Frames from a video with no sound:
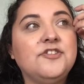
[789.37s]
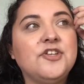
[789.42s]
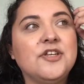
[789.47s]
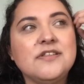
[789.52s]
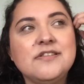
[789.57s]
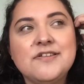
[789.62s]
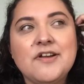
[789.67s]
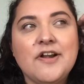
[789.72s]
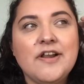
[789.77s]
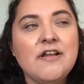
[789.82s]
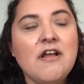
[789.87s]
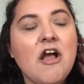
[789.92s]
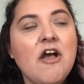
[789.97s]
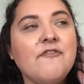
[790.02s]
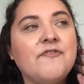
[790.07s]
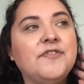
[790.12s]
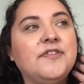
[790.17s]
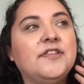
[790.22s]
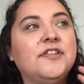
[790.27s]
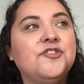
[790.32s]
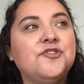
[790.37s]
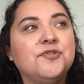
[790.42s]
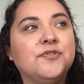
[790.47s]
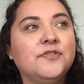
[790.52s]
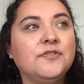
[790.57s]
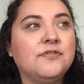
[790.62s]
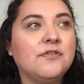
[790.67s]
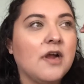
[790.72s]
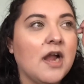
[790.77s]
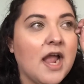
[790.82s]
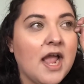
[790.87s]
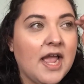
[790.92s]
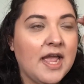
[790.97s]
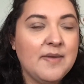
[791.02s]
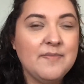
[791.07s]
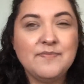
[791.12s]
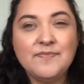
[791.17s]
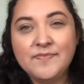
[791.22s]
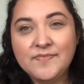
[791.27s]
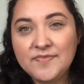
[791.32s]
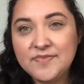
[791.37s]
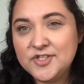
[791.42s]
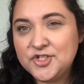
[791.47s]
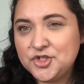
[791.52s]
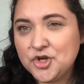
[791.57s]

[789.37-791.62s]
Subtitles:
just starting off in the true crime